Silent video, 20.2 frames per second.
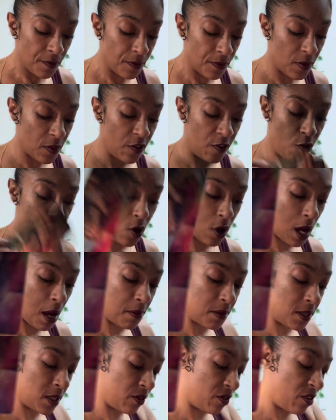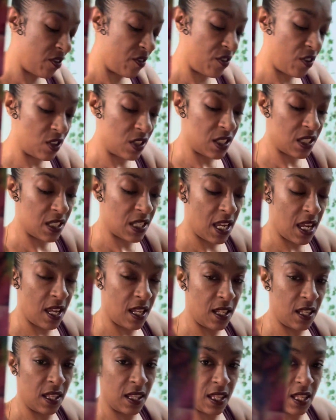4 of Cups in reverse.
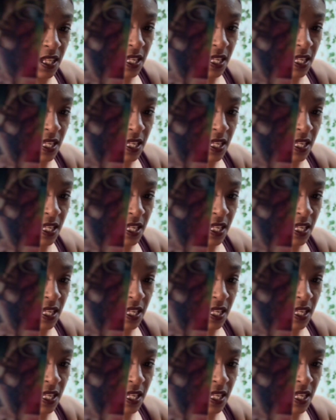And